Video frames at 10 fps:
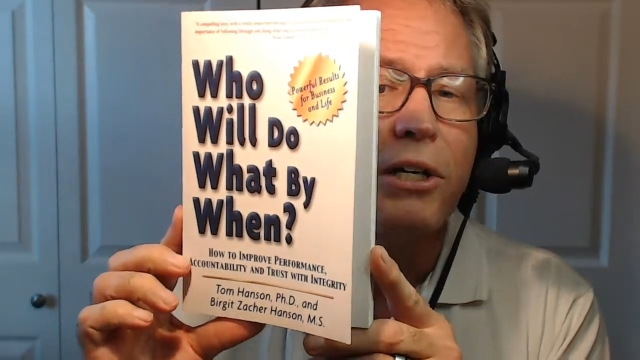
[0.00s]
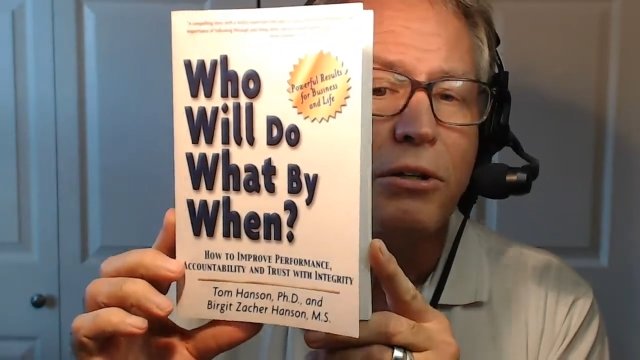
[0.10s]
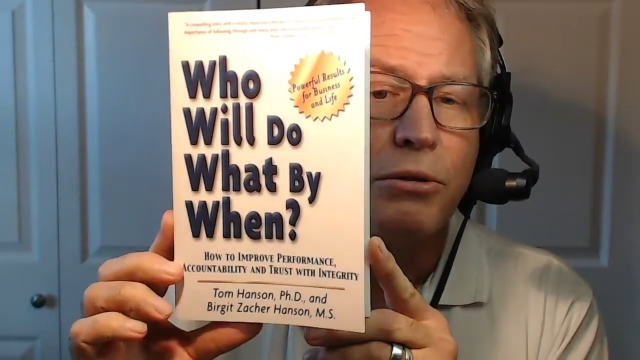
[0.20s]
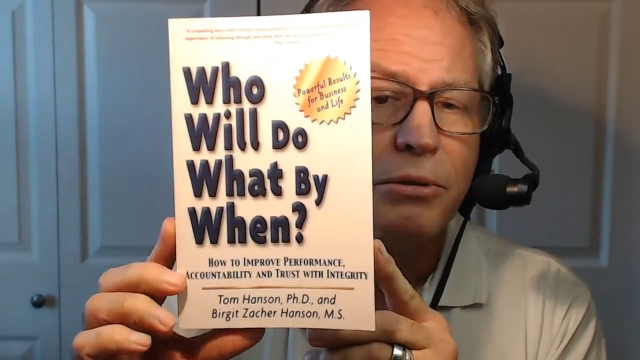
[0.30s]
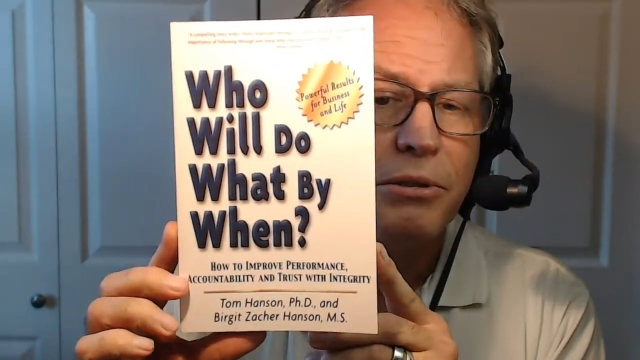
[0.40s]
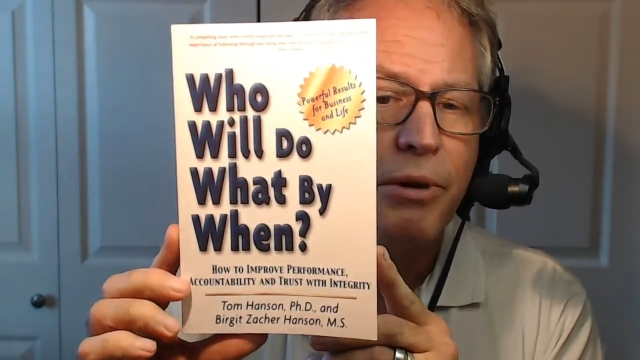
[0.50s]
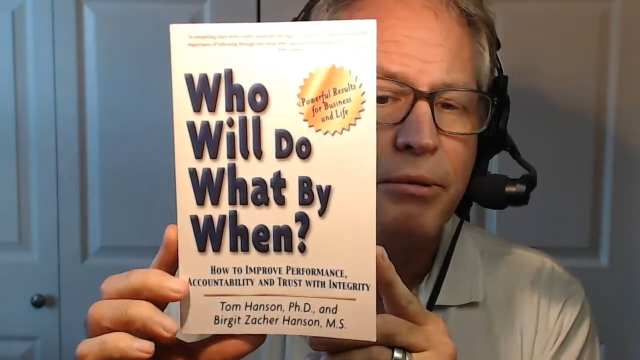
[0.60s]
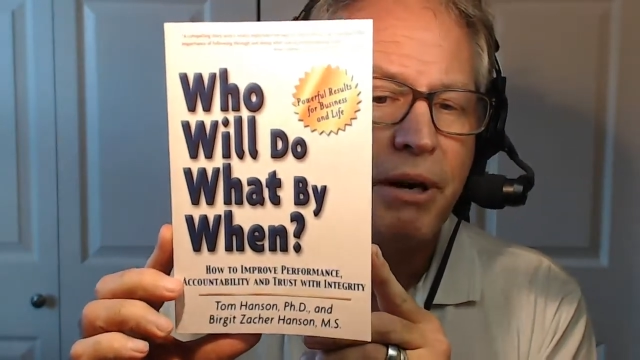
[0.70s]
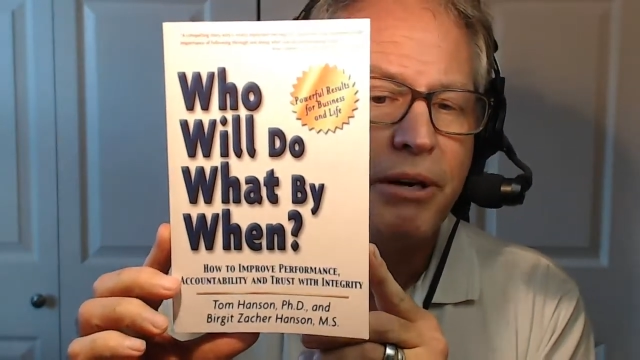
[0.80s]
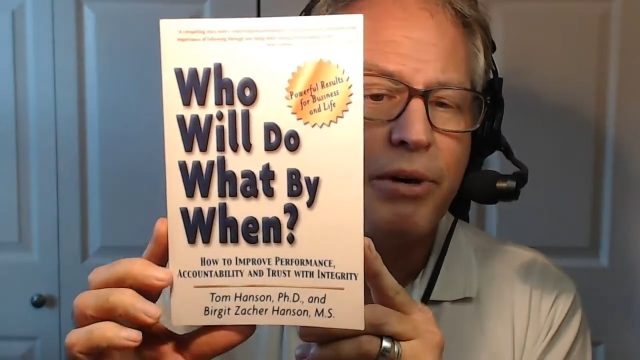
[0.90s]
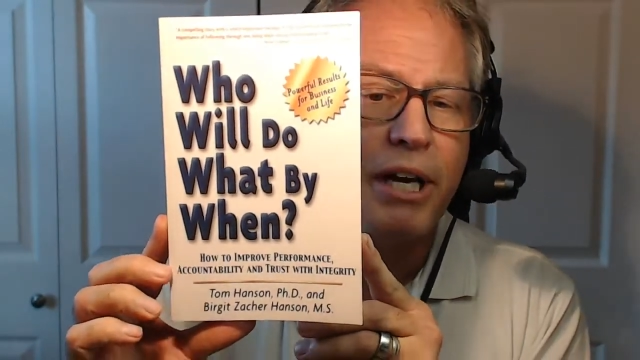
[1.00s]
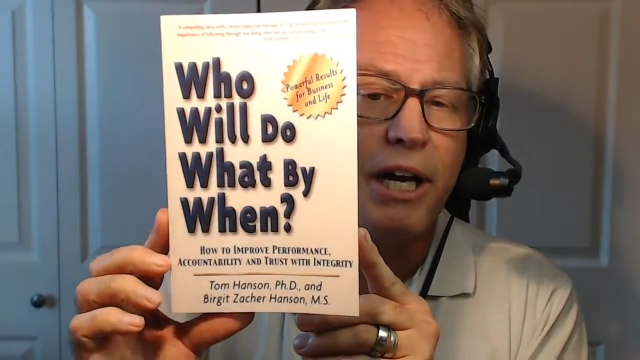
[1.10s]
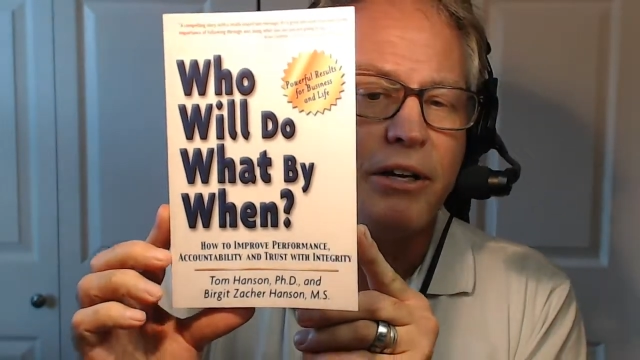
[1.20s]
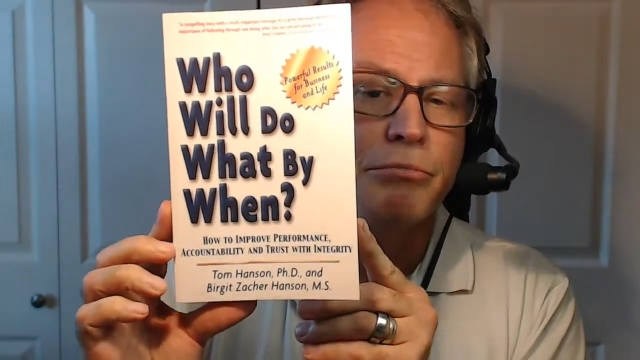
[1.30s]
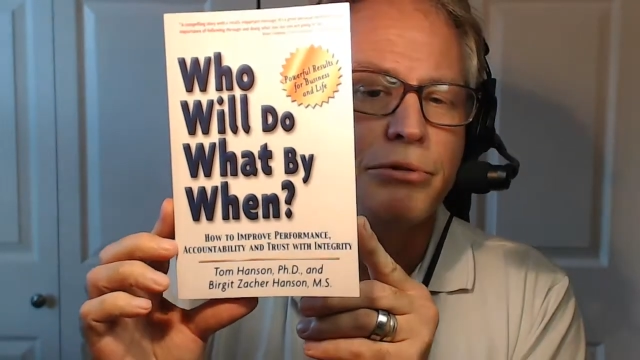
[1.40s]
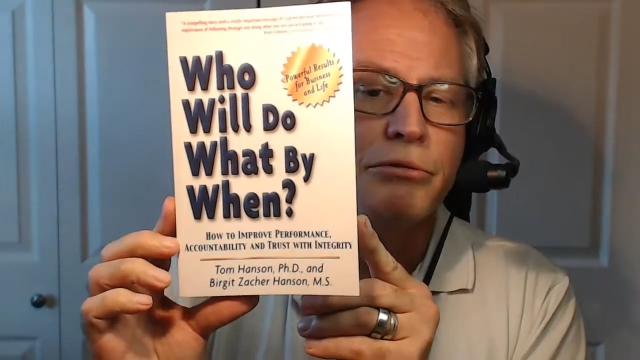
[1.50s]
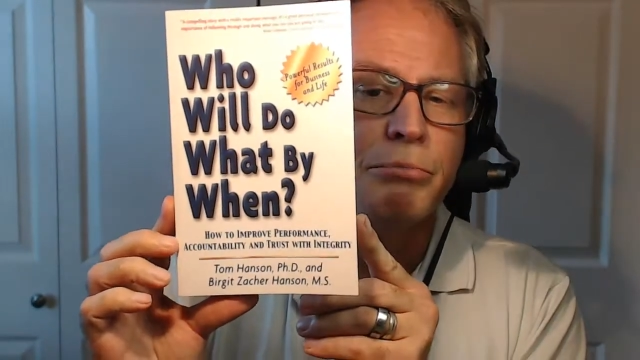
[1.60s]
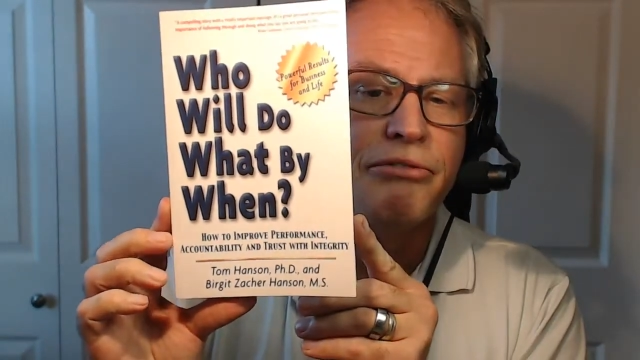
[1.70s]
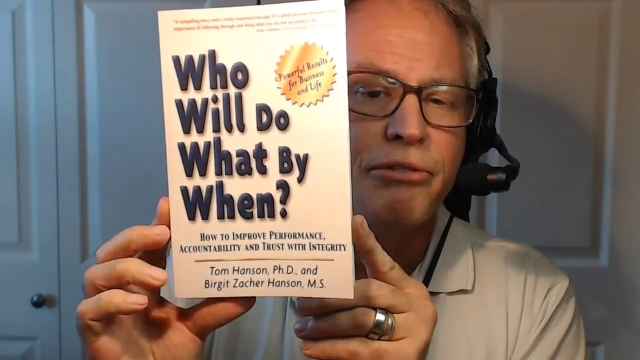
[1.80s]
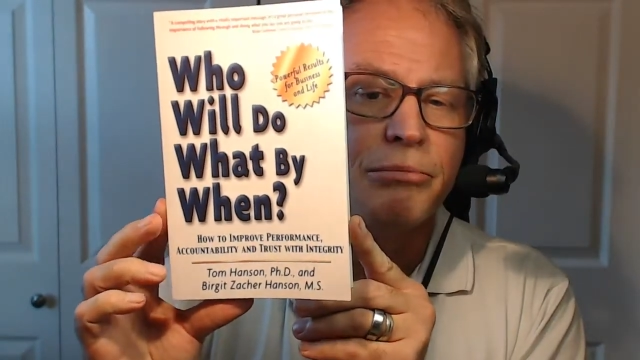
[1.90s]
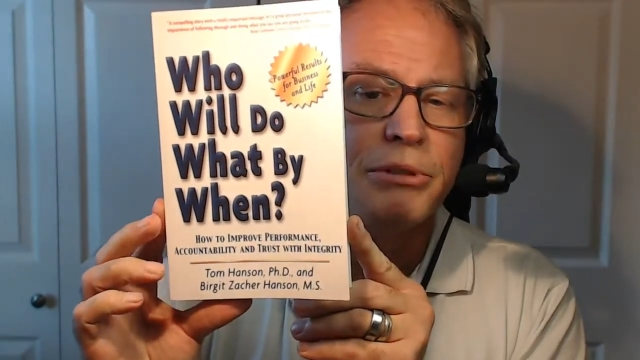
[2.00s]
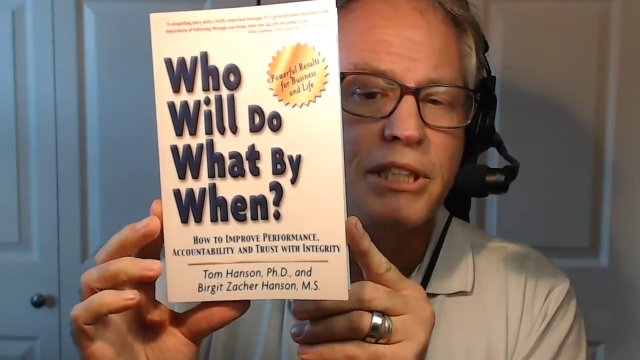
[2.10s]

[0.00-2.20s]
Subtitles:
called Who Will Do What by When? How to Improve Performance,